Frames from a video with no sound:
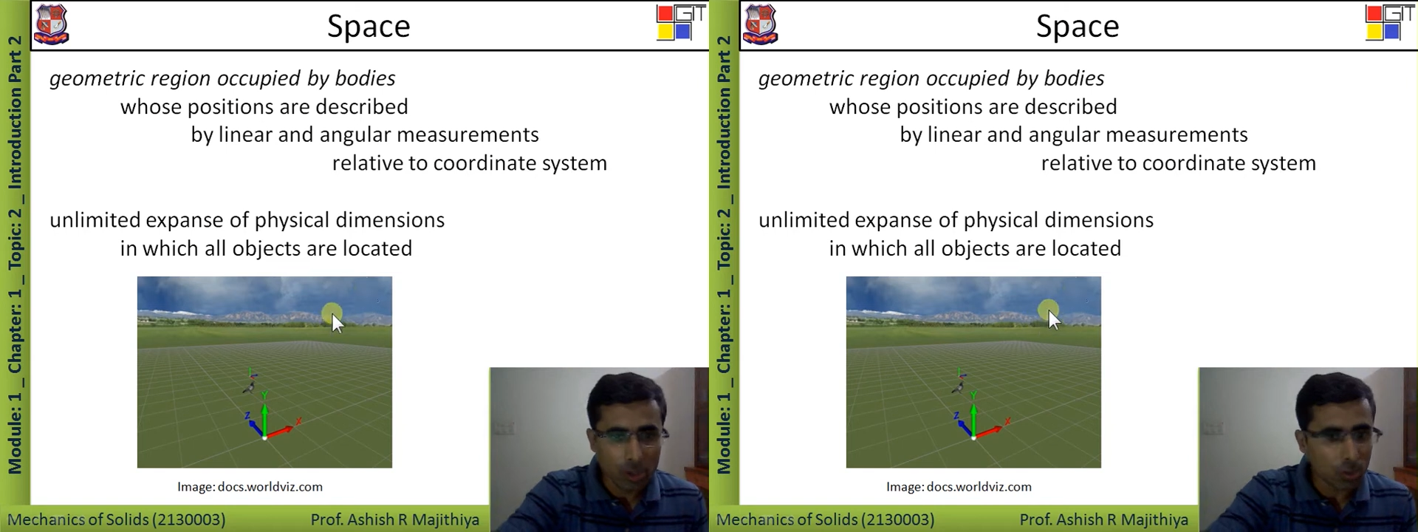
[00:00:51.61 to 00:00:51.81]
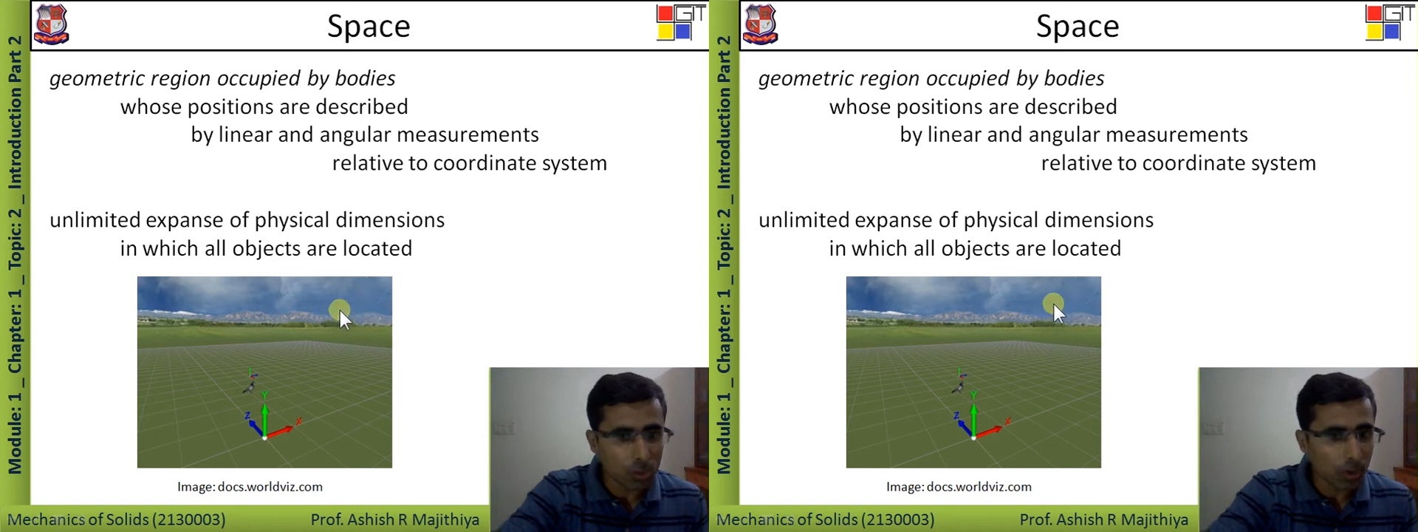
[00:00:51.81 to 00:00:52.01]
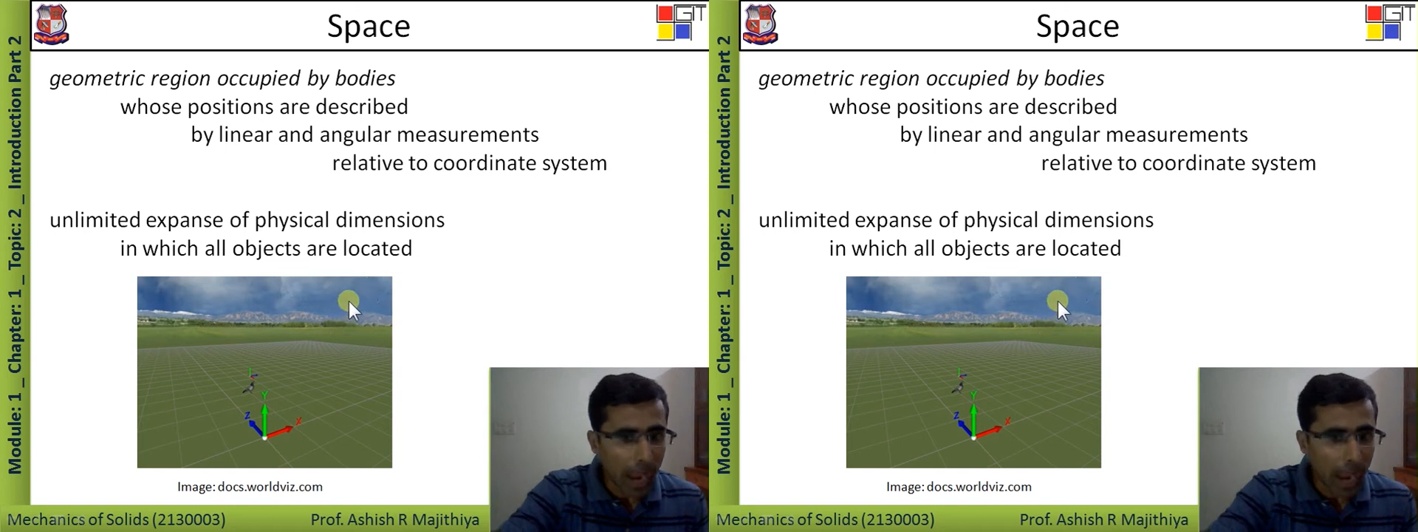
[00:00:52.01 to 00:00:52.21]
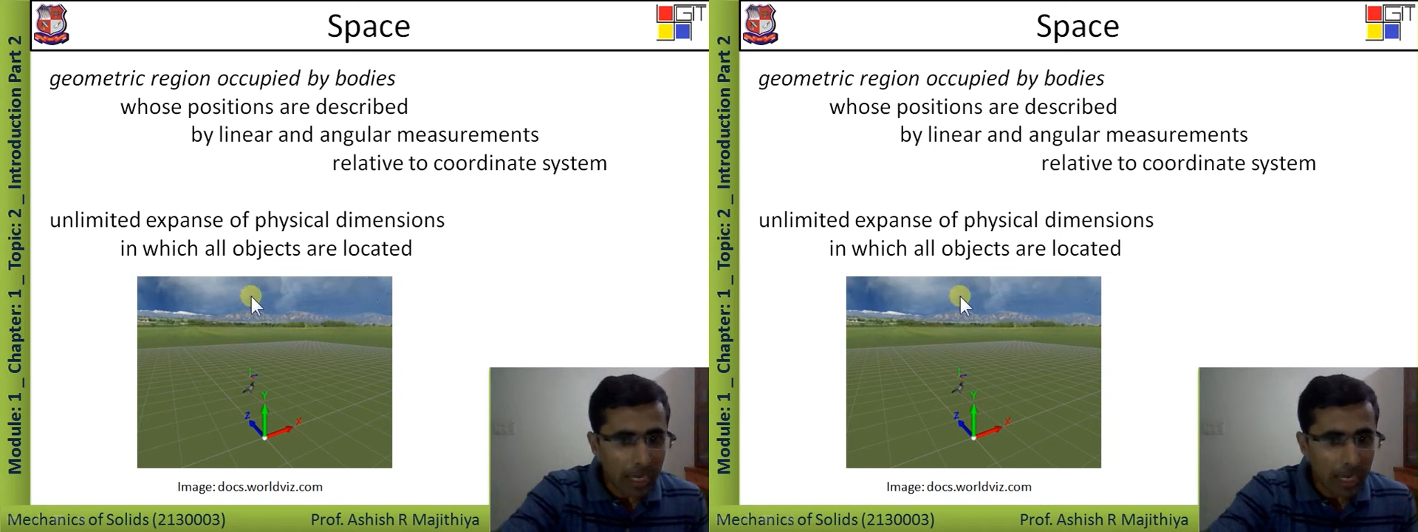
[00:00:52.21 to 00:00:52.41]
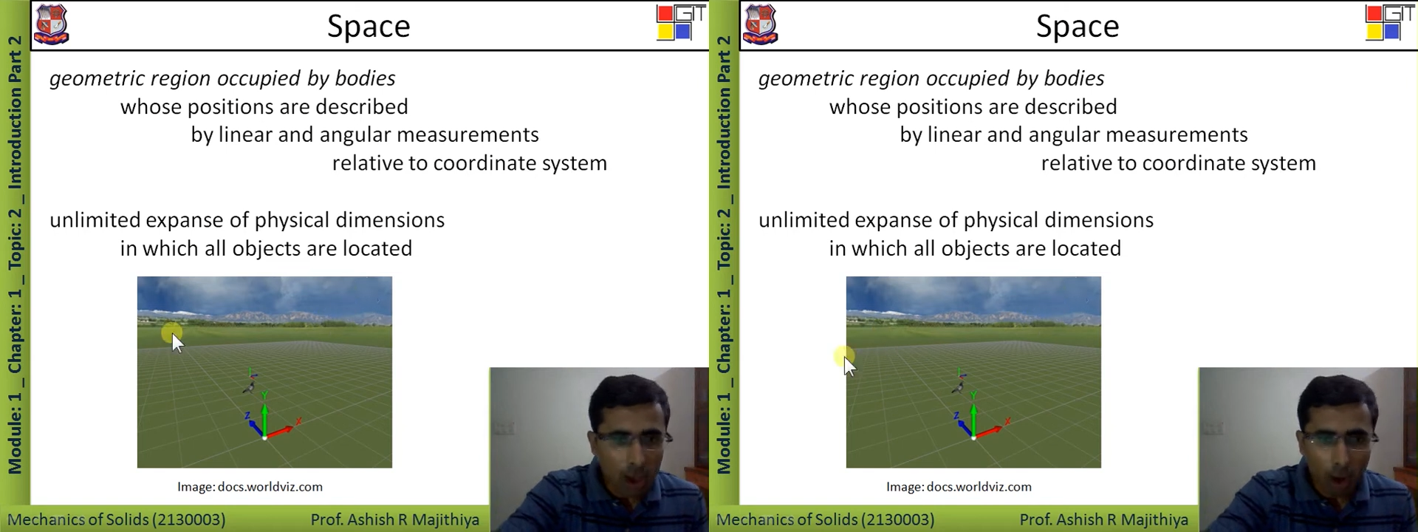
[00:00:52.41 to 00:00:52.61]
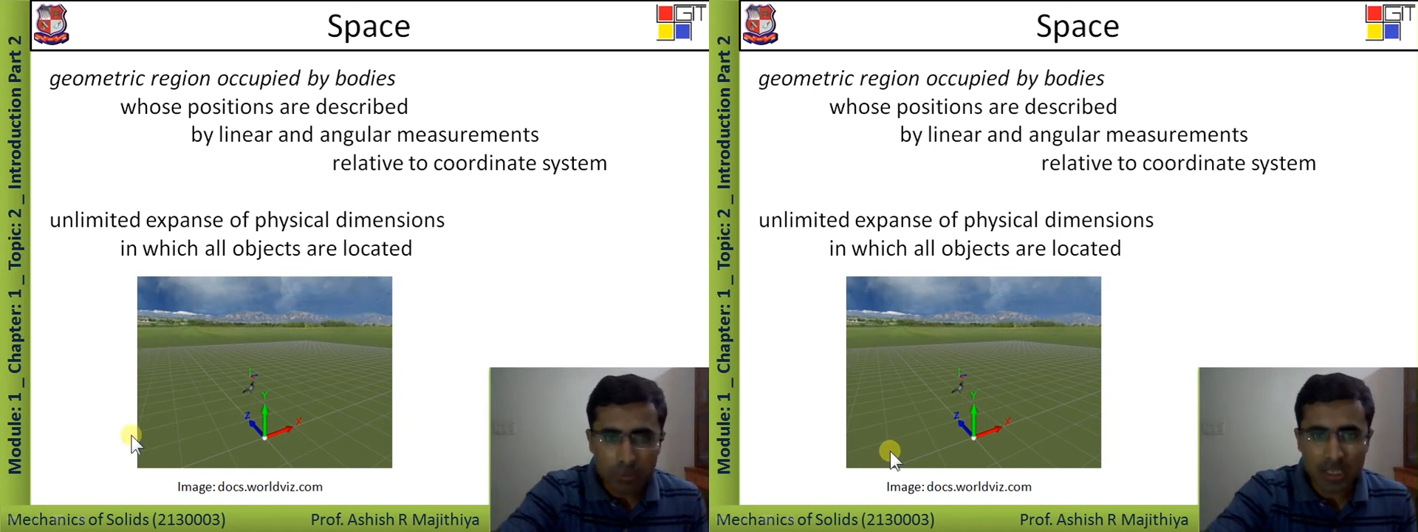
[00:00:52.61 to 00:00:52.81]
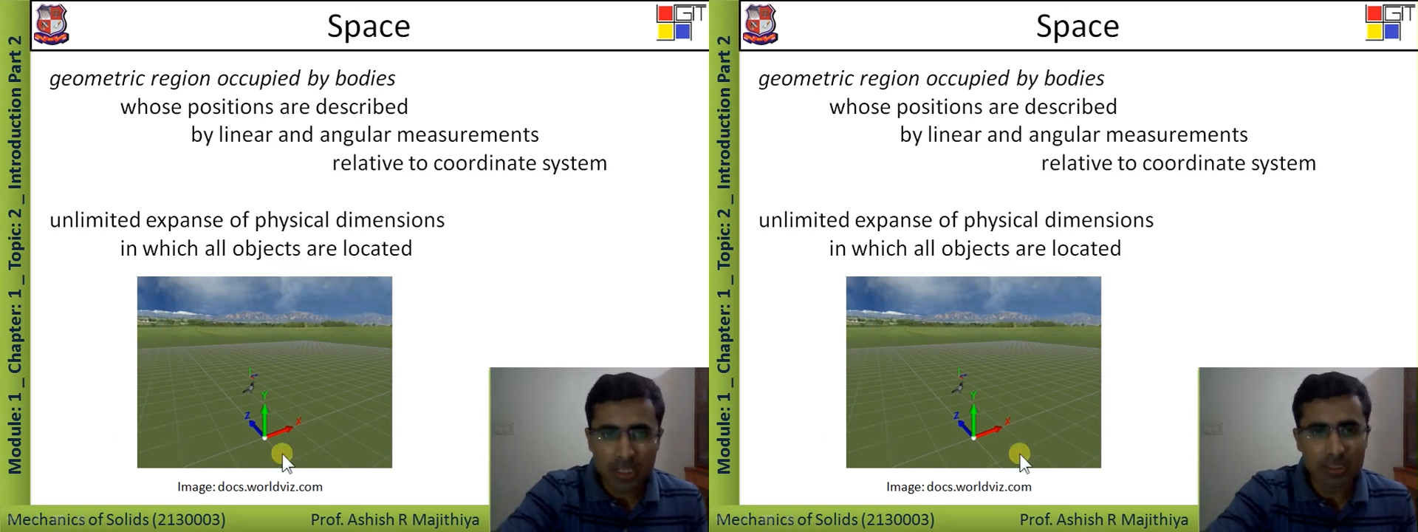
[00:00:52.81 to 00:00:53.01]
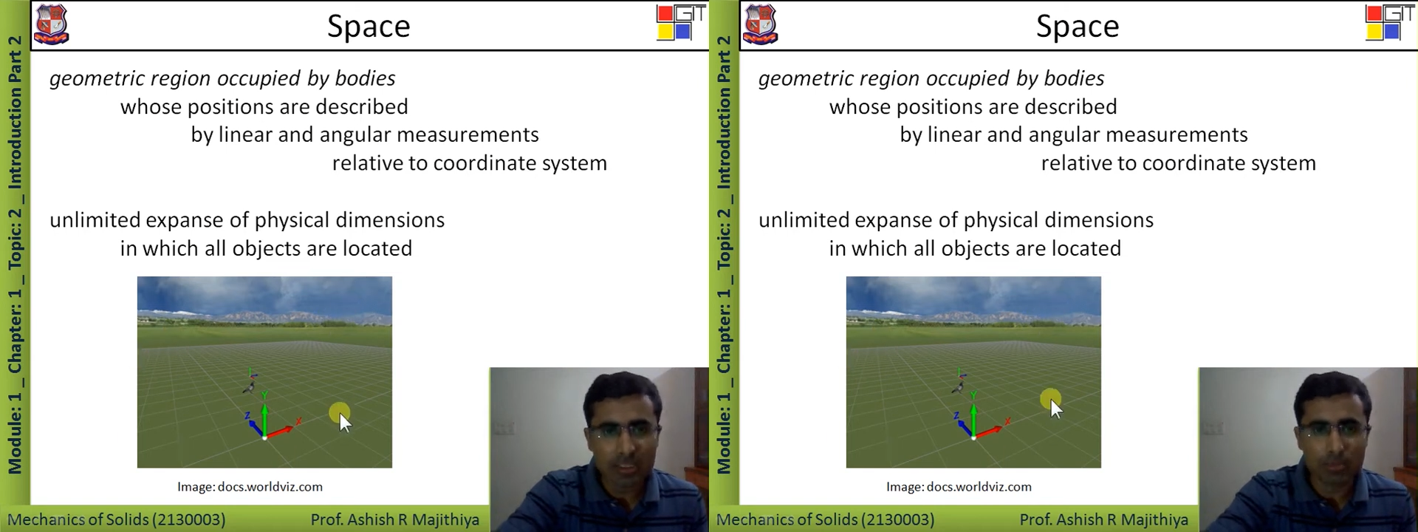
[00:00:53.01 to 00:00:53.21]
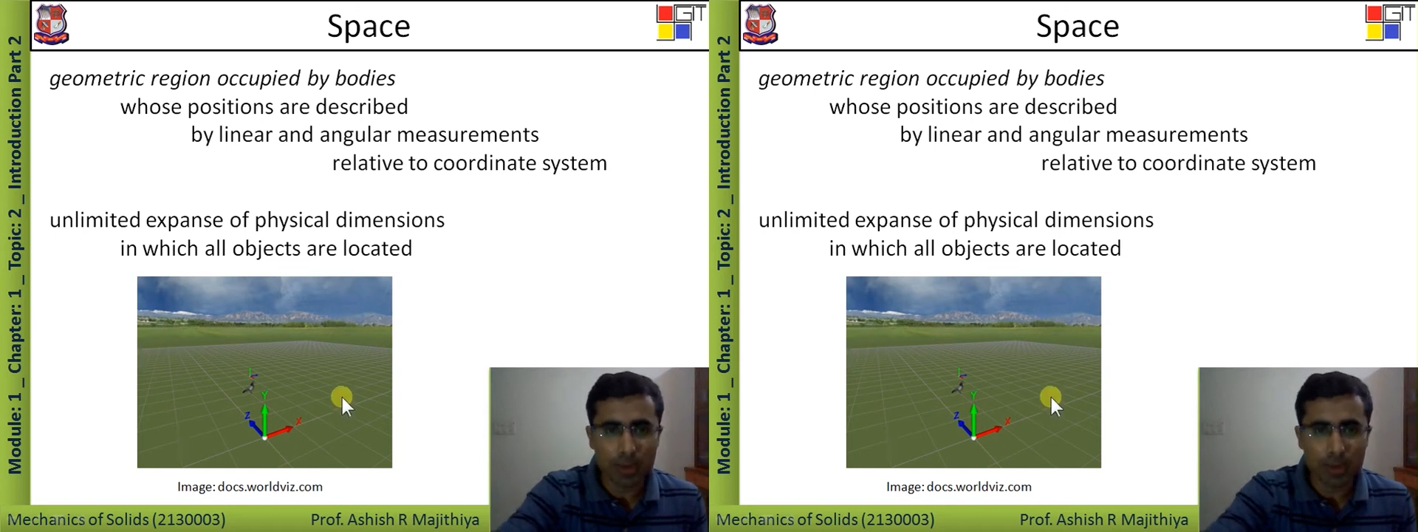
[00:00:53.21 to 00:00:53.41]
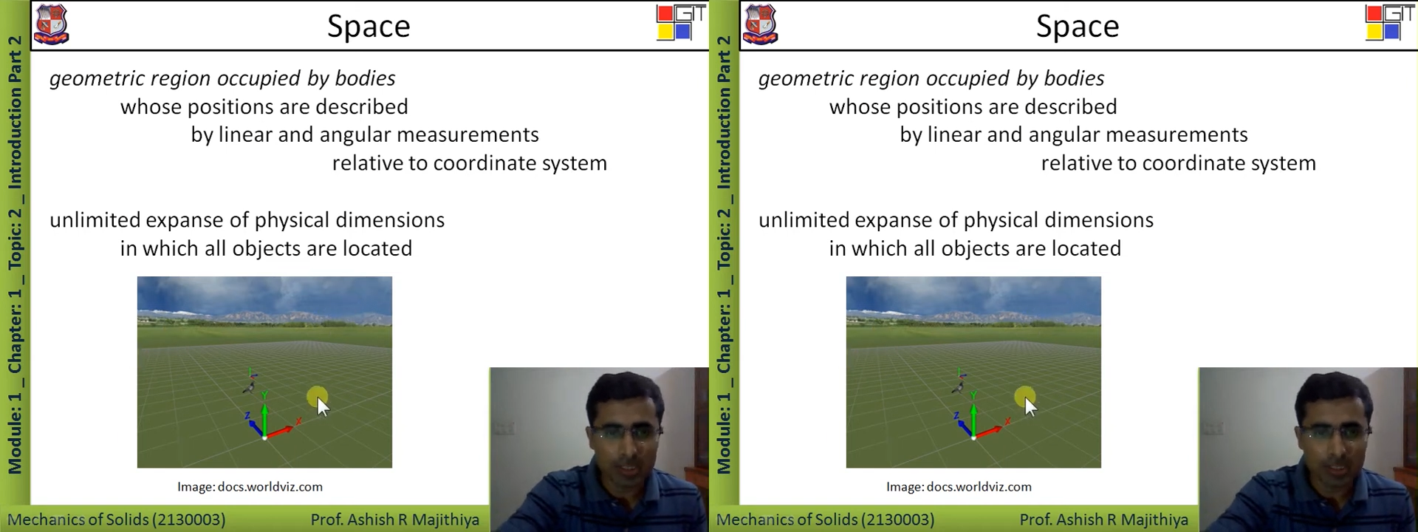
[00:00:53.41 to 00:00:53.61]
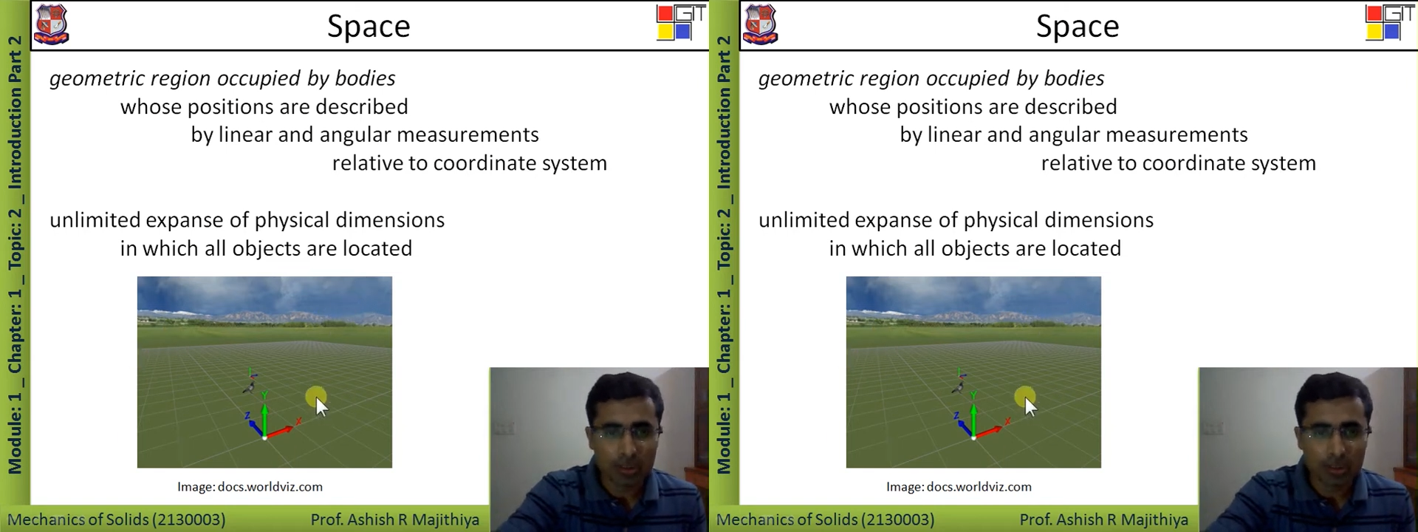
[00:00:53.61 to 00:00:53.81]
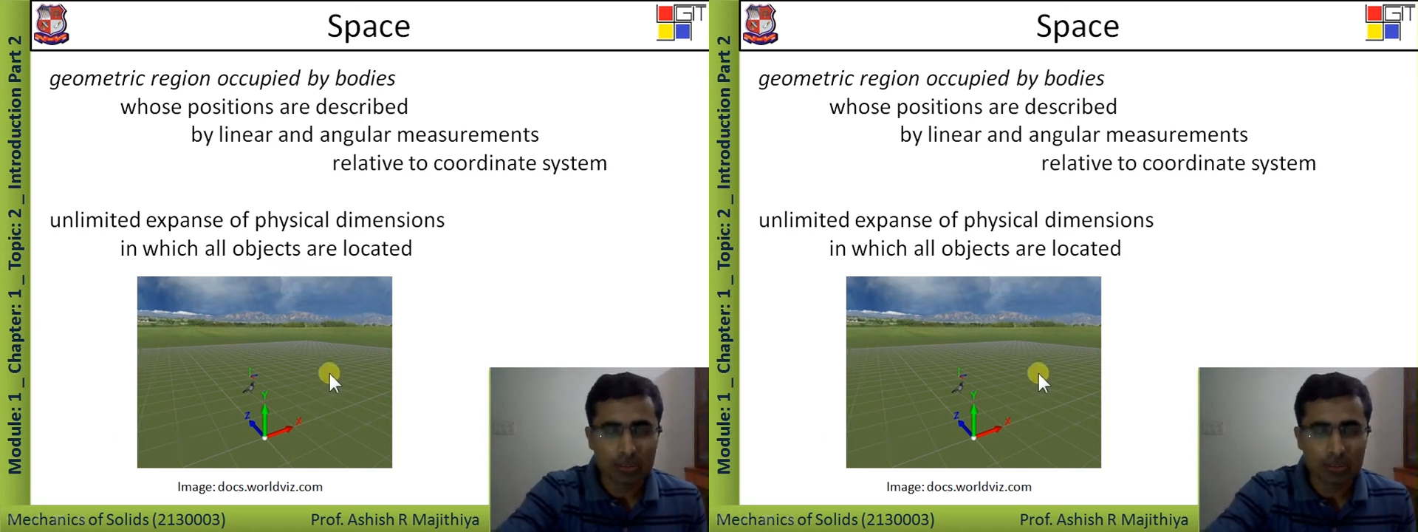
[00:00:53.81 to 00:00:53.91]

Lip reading: So any object in the space